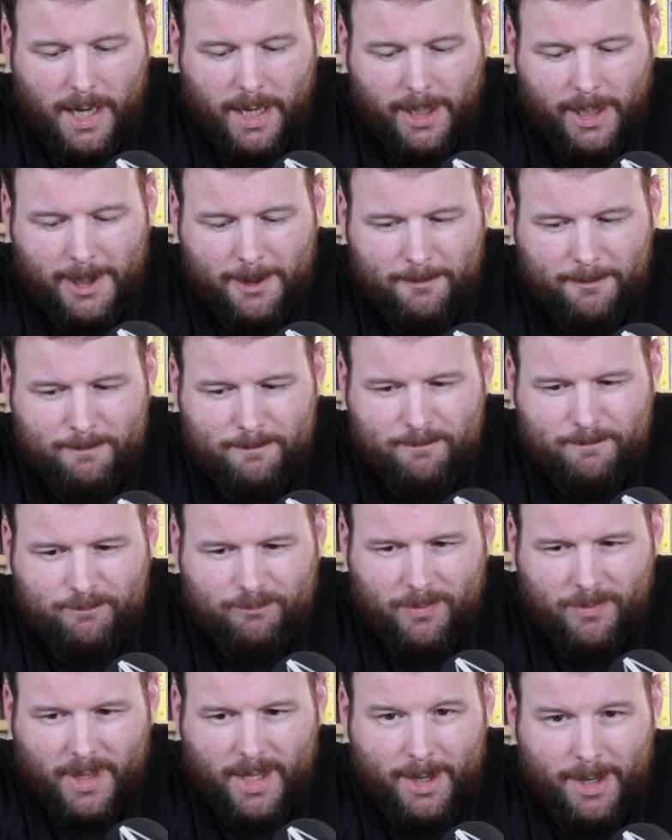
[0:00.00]
Um,
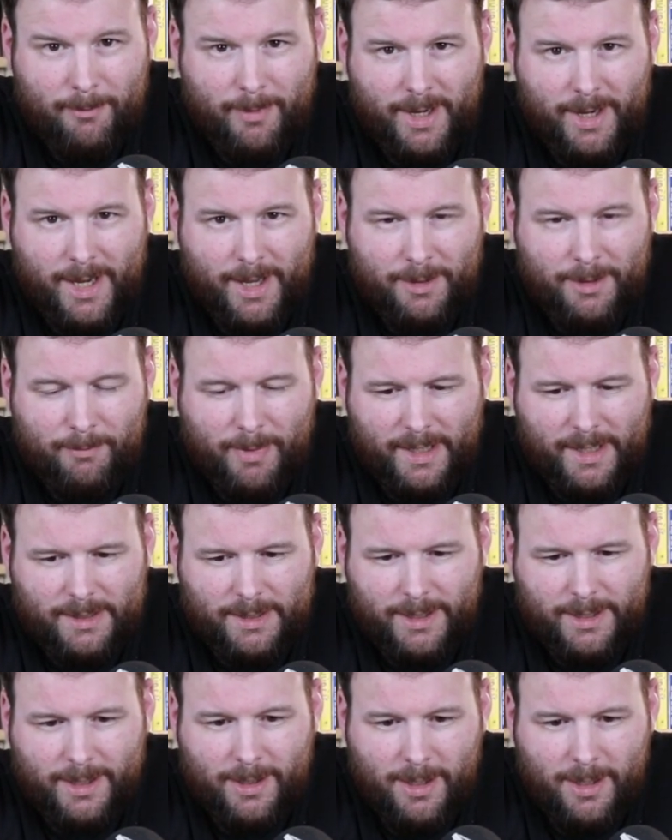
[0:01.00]
it may end
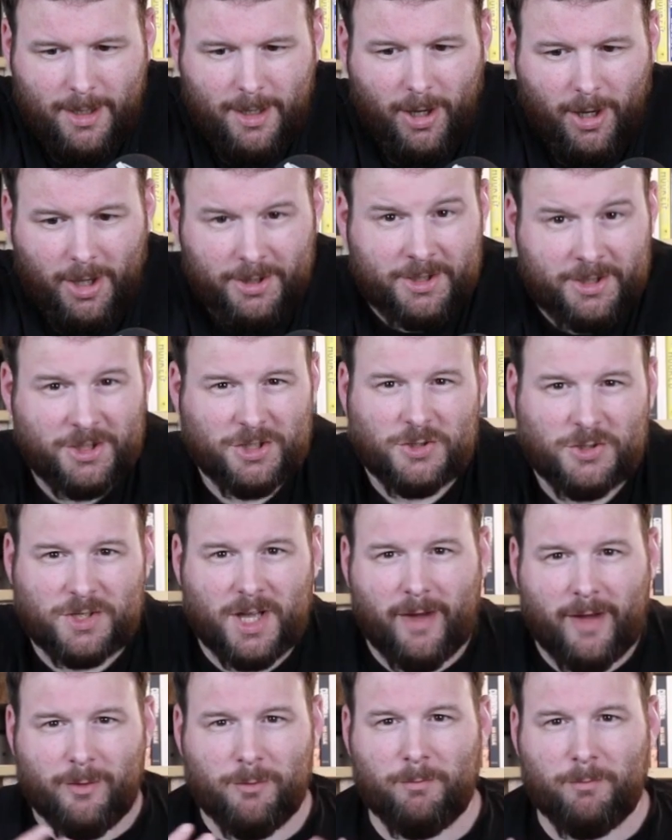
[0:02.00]
badly. I did used
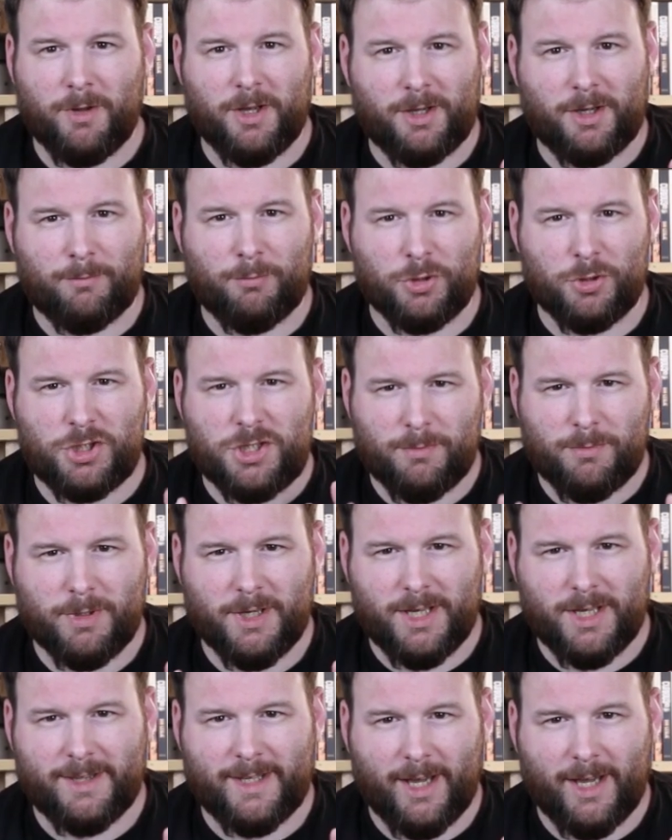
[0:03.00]
to have a big bushy
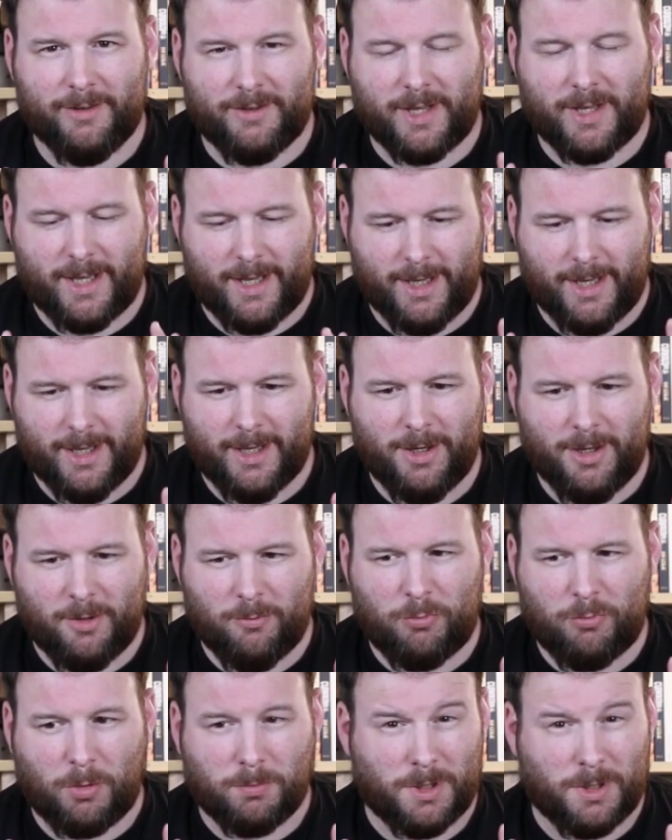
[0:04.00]
beard down to here,
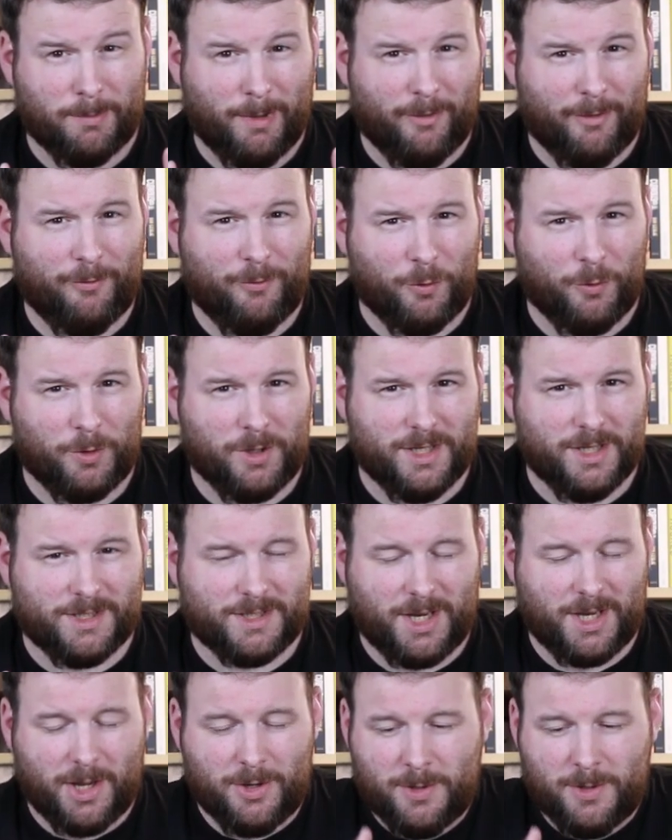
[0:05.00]
probably about four
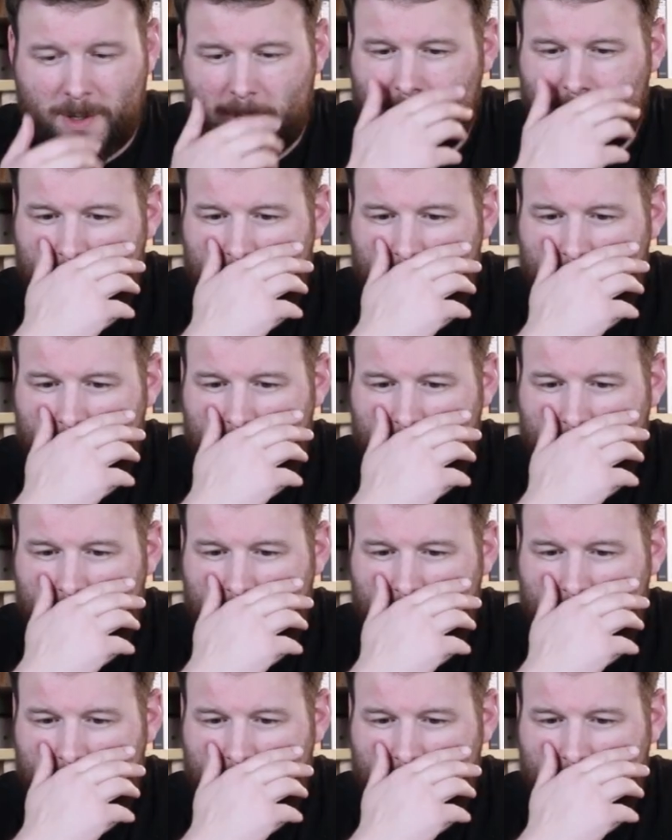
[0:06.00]
years ago.